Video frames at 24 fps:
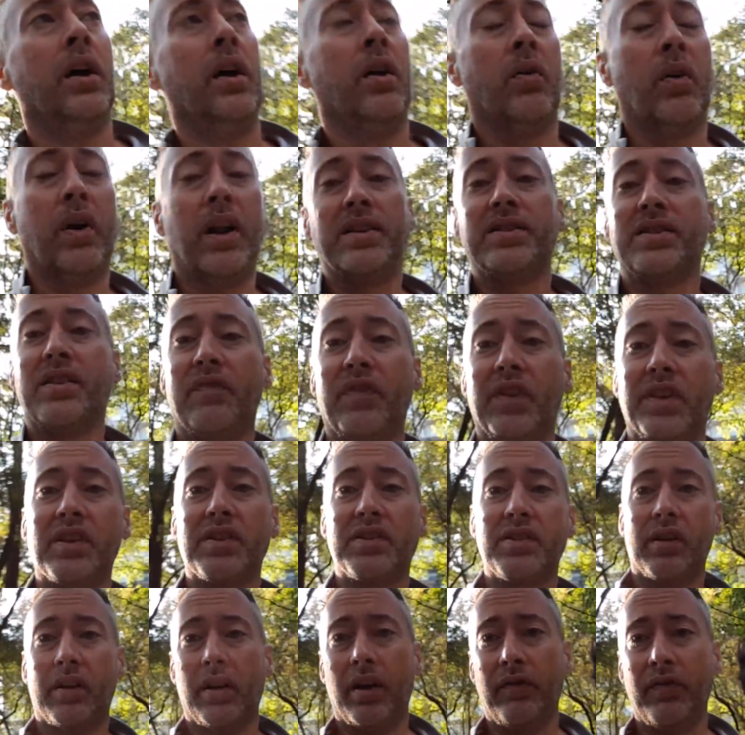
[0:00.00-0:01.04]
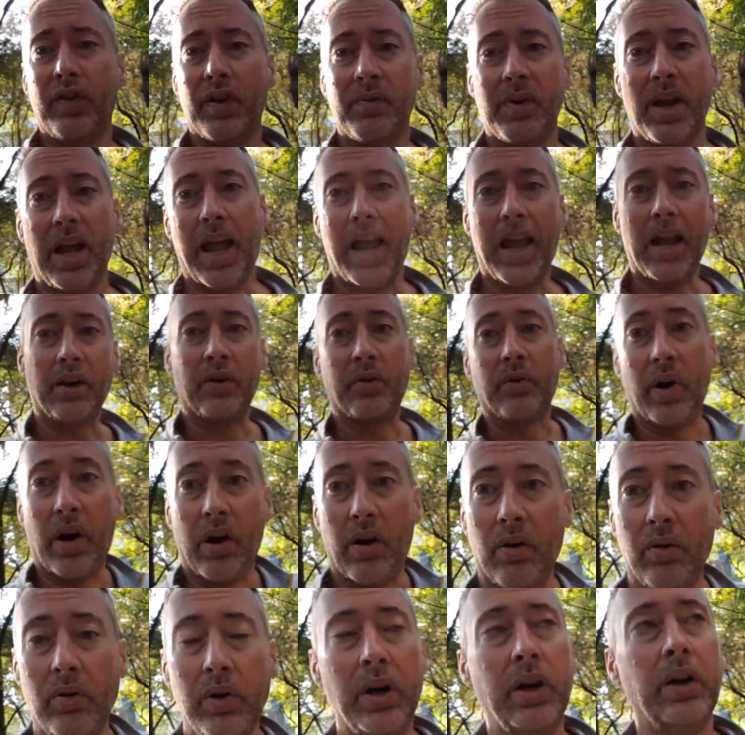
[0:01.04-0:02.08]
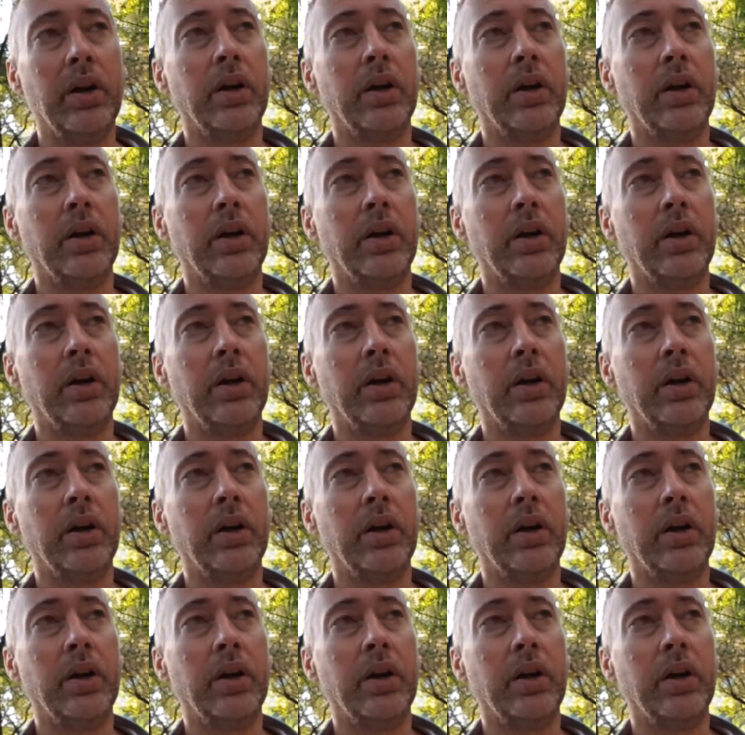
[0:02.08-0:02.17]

Whereas if you just learn from it and grow.